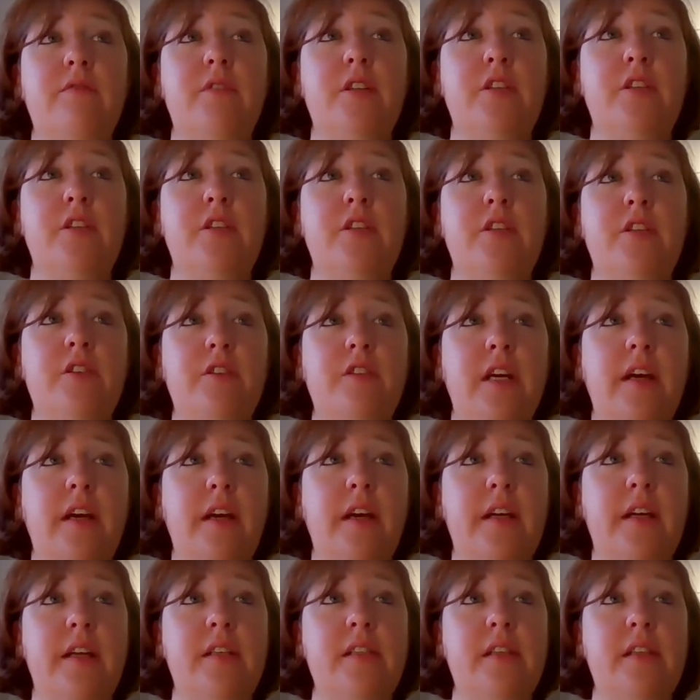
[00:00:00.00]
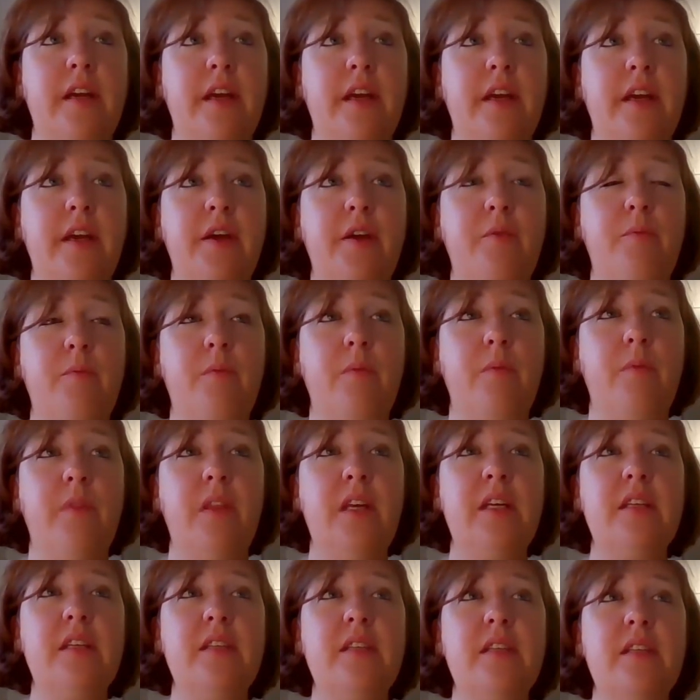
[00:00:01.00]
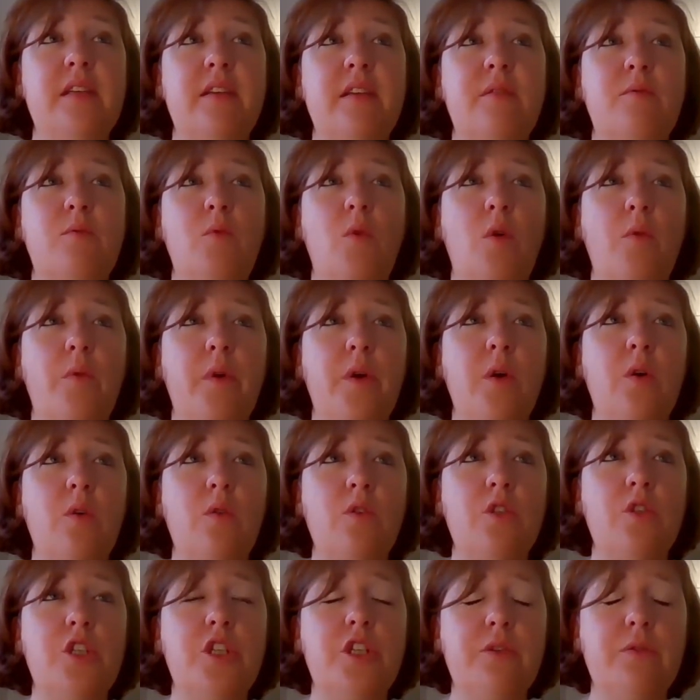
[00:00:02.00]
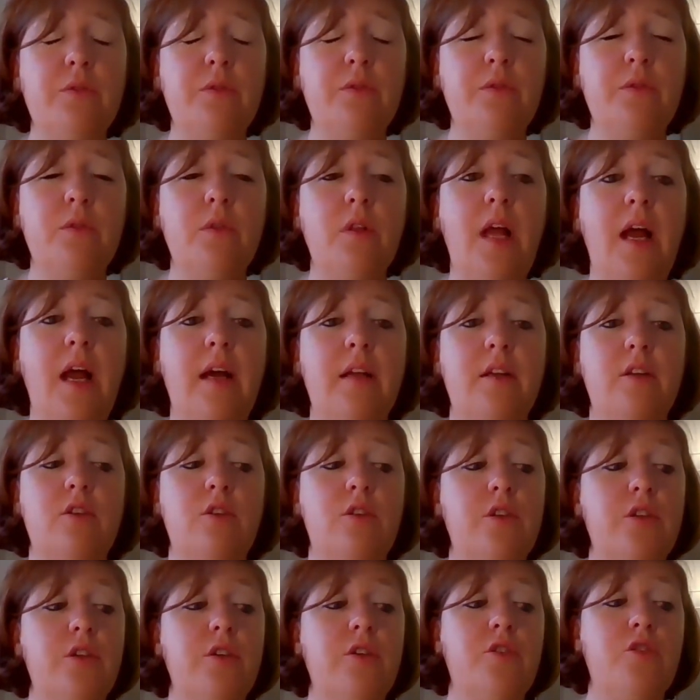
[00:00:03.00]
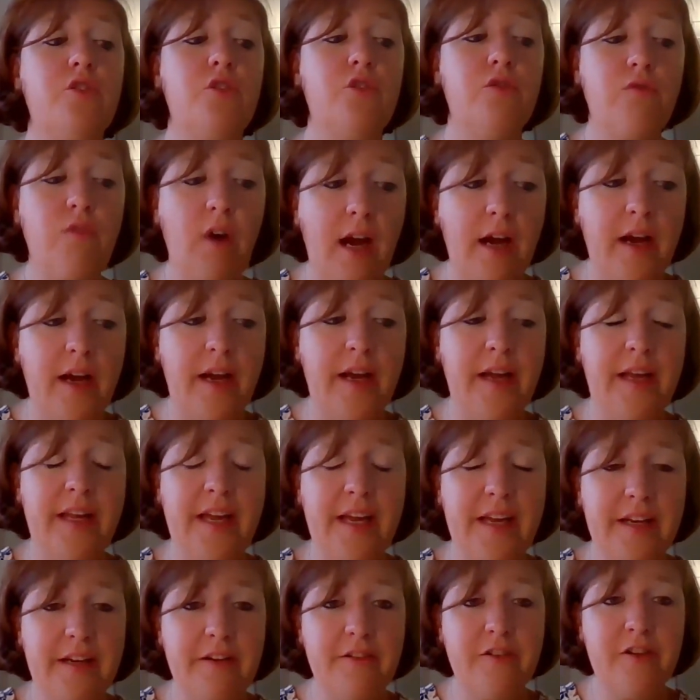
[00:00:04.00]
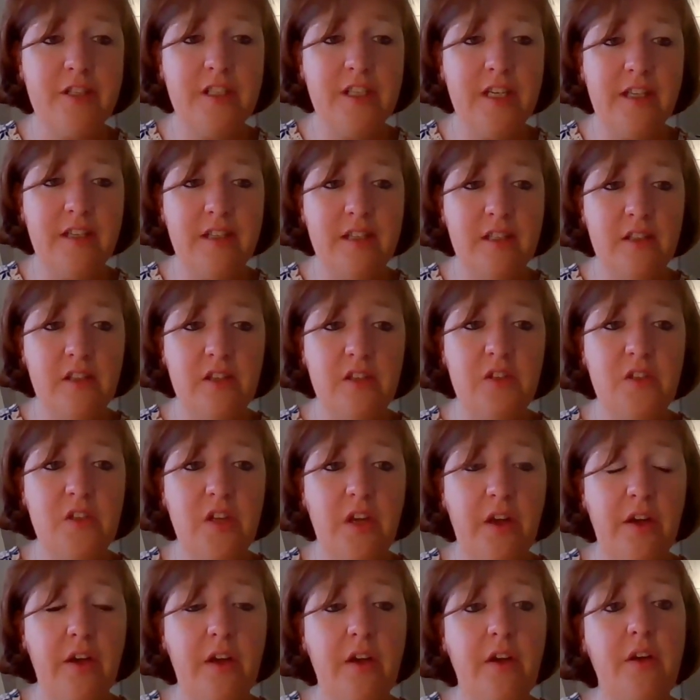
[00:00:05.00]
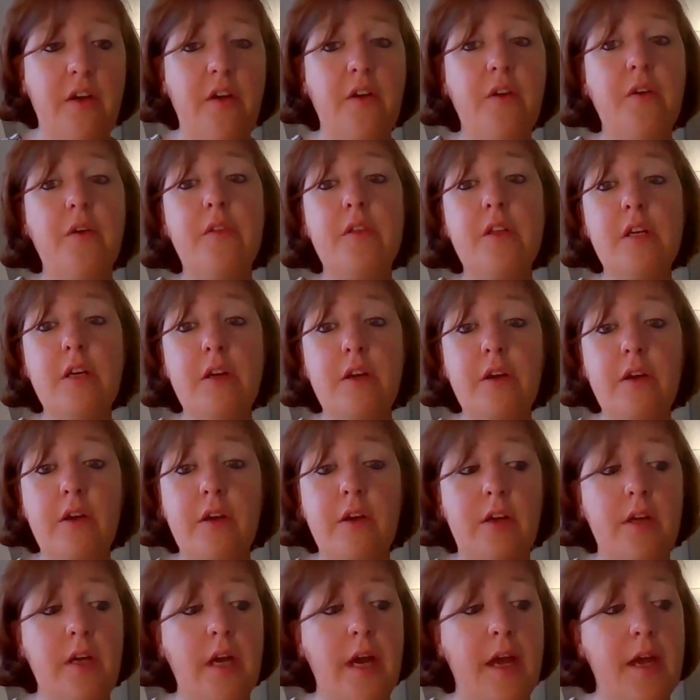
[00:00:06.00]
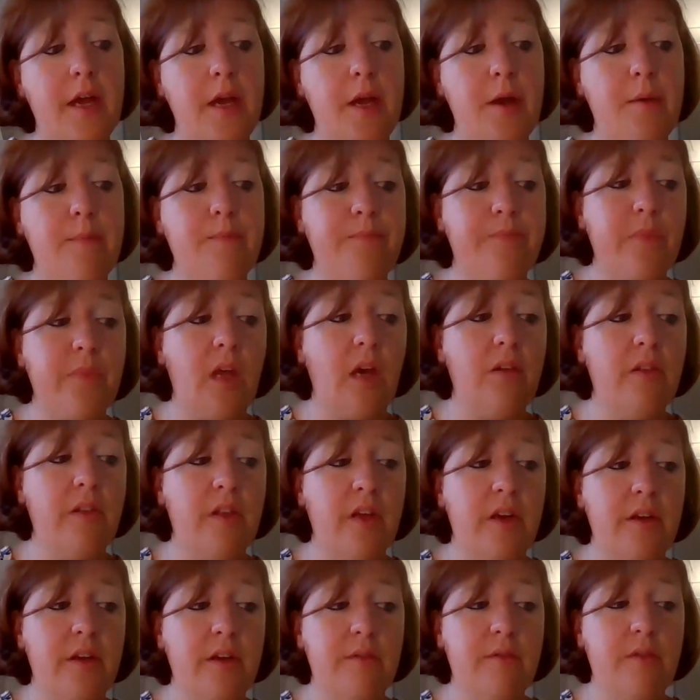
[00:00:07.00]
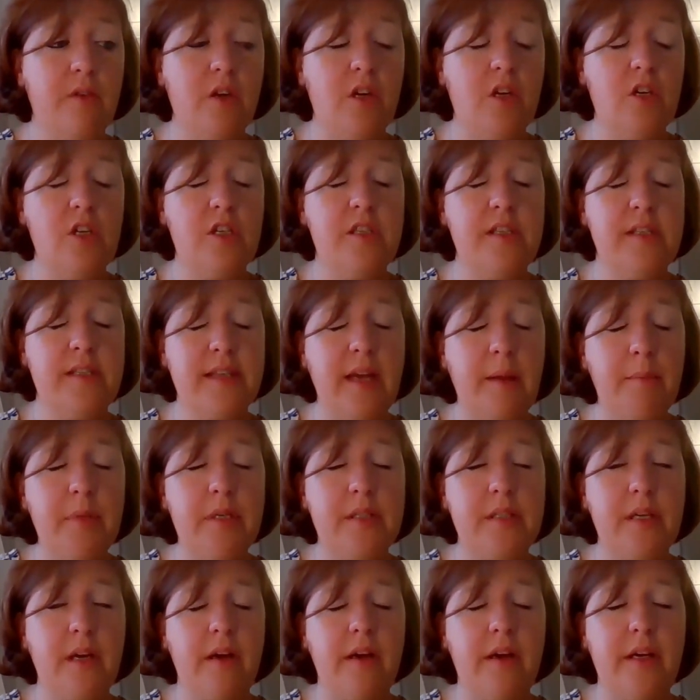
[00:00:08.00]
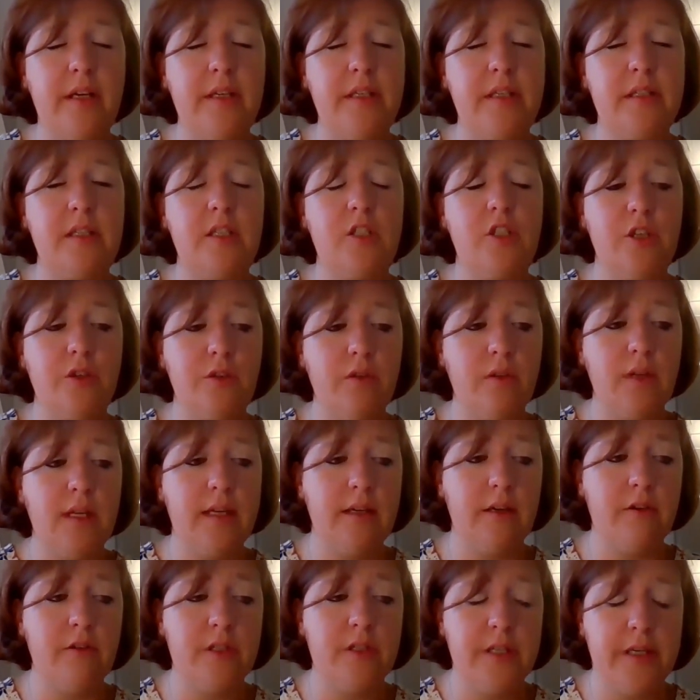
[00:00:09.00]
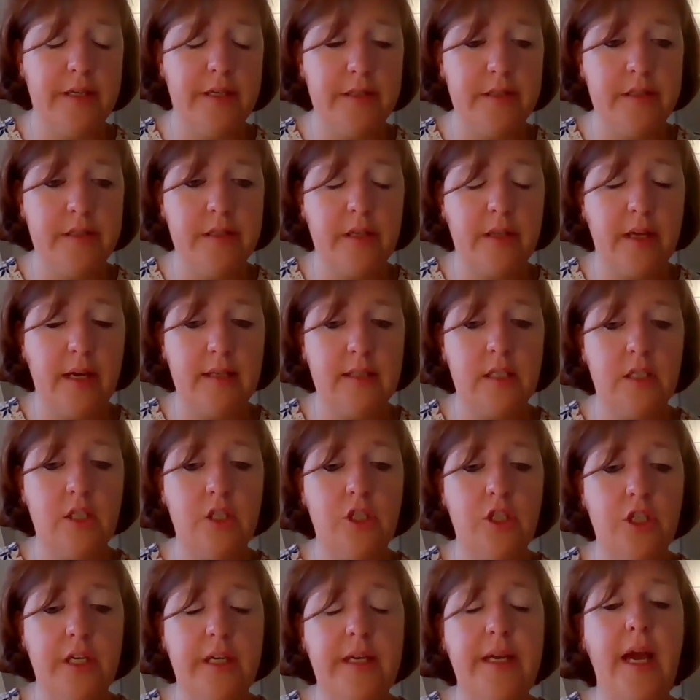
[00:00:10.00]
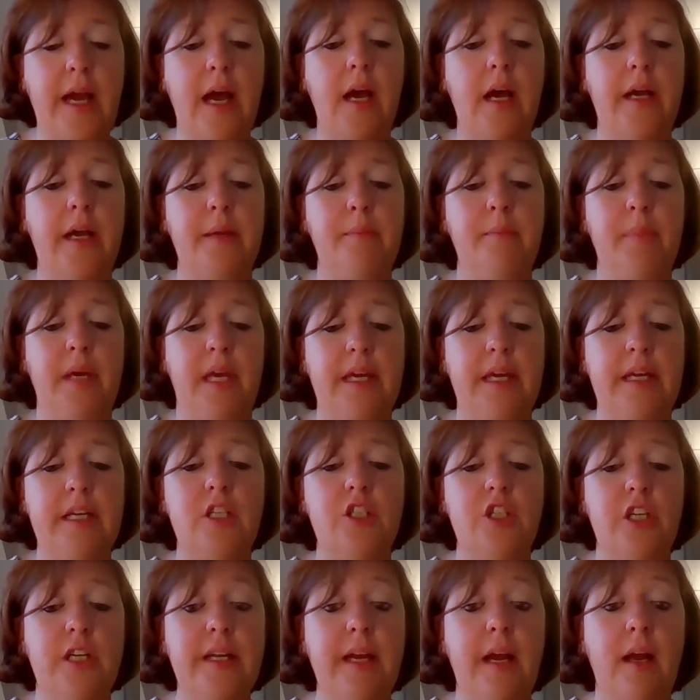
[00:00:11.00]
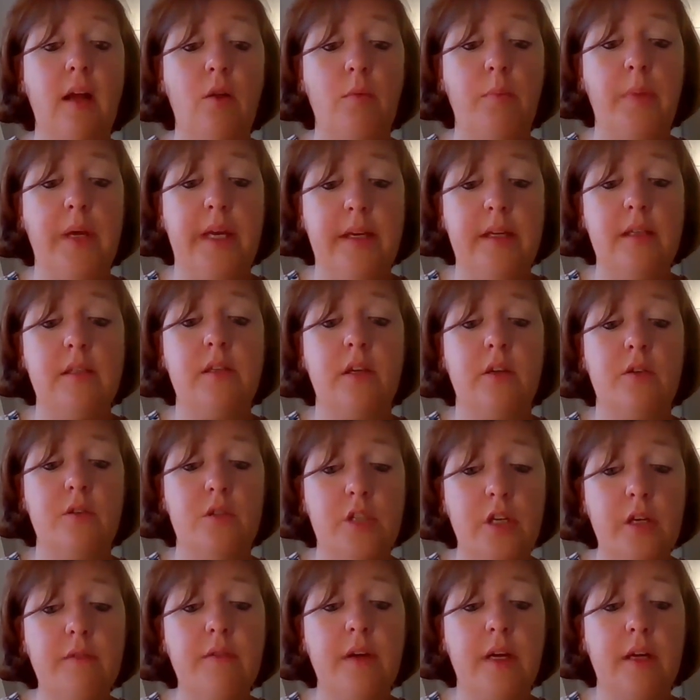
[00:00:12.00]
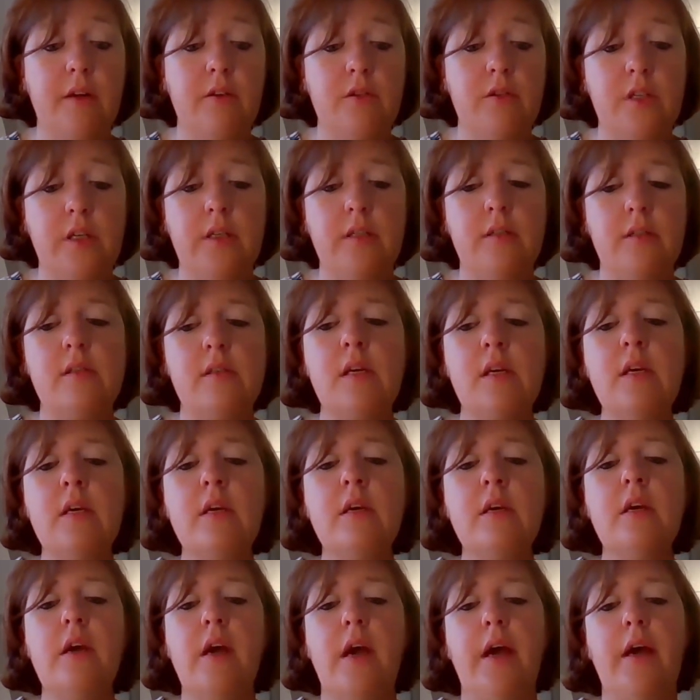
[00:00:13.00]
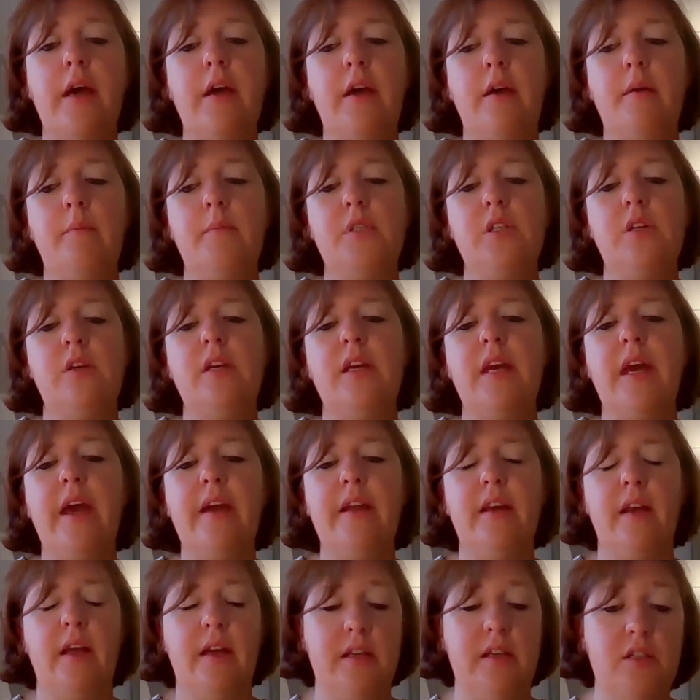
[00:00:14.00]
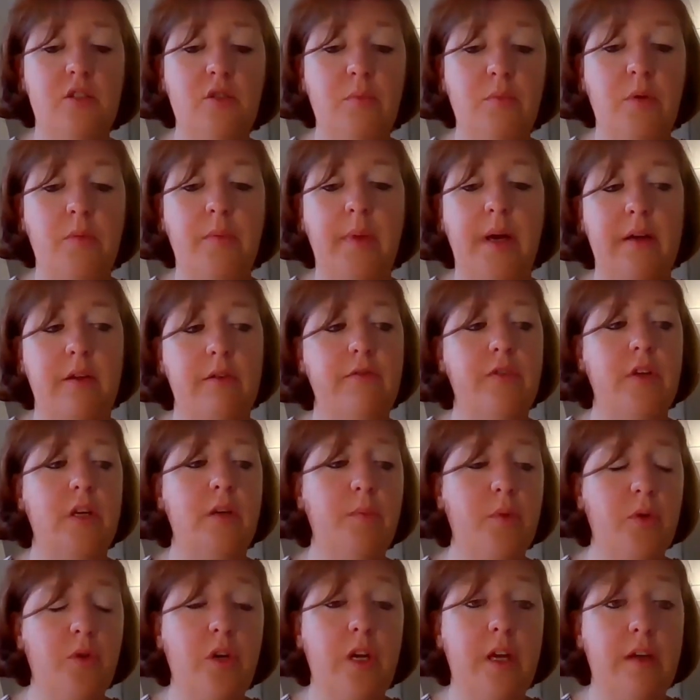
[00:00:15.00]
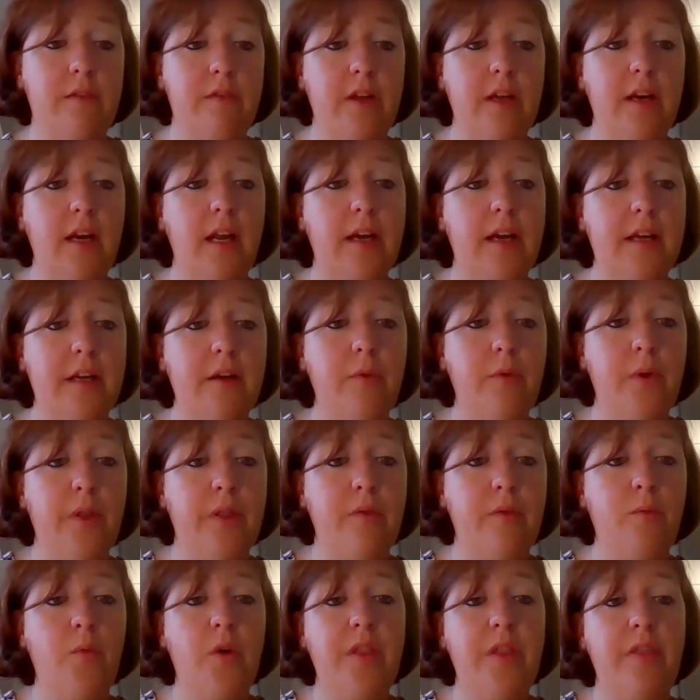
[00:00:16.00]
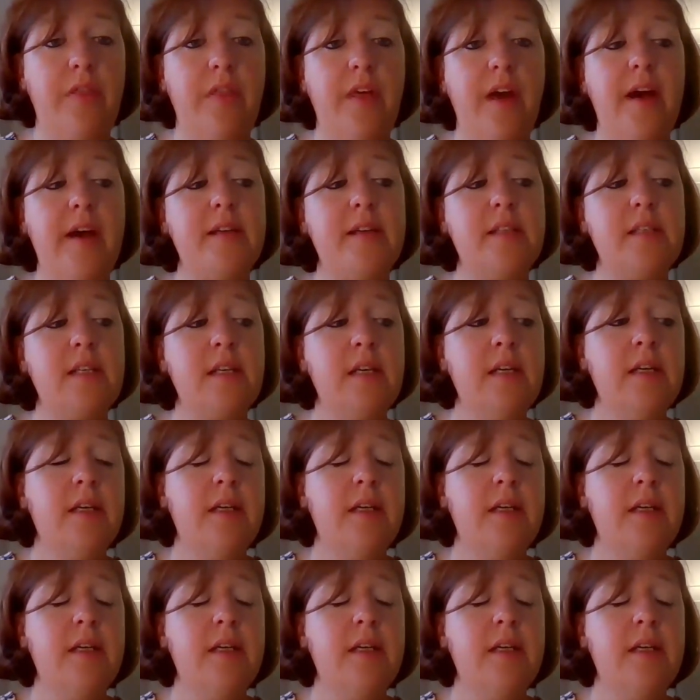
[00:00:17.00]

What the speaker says: and retatrutide, these are what we call dual and tri-incretins. So the tirzepatide is a dual incretin, so that's a GIP GLP, so two incretins, so you're getting like double bang for your buck, if you like, with that.